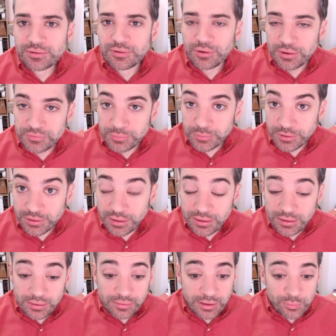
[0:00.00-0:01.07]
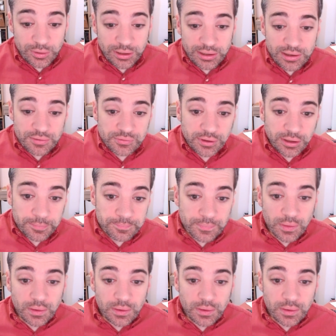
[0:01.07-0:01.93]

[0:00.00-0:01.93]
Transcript: crossword, like we did yesterday.